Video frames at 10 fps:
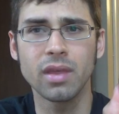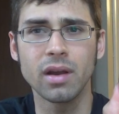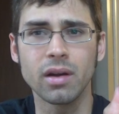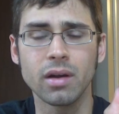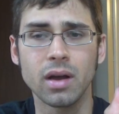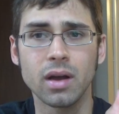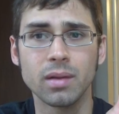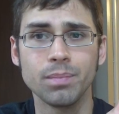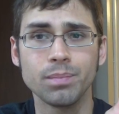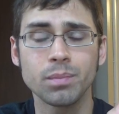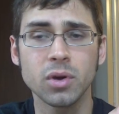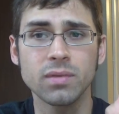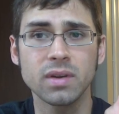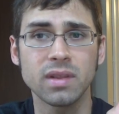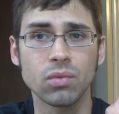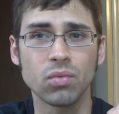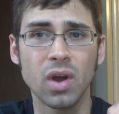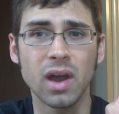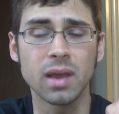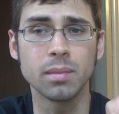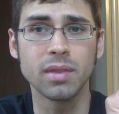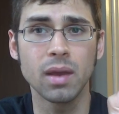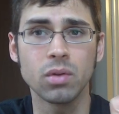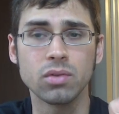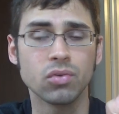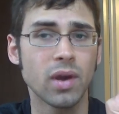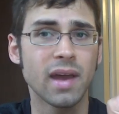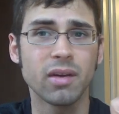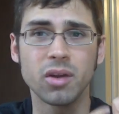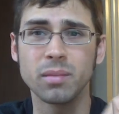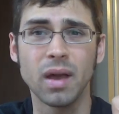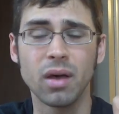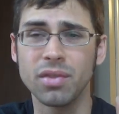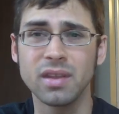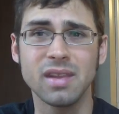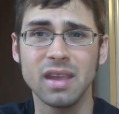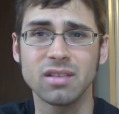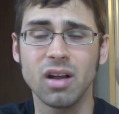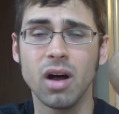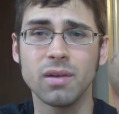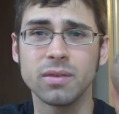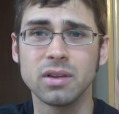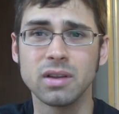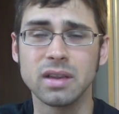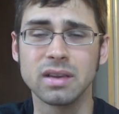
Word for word: they're uh, perfectly ripe, they will dry out your mouth, they taste awful,